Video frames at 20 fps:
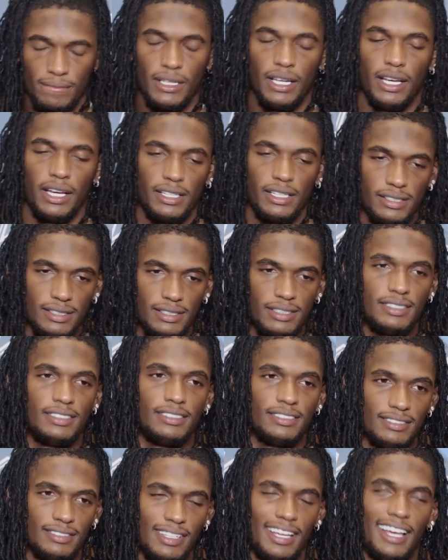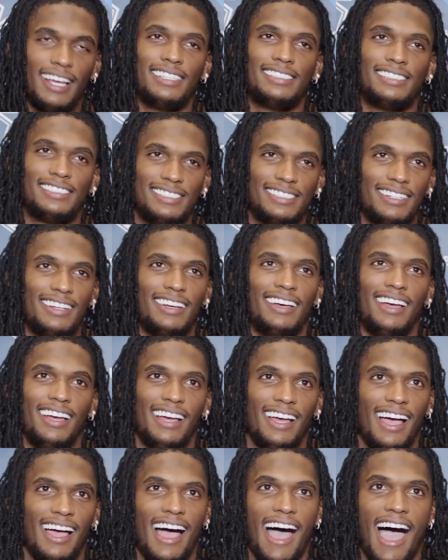Yes, yes.
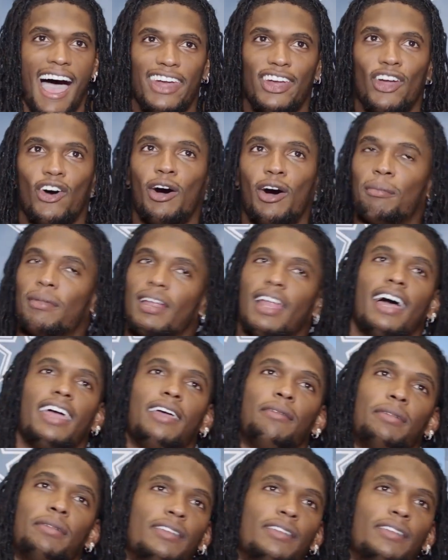I know I'm light,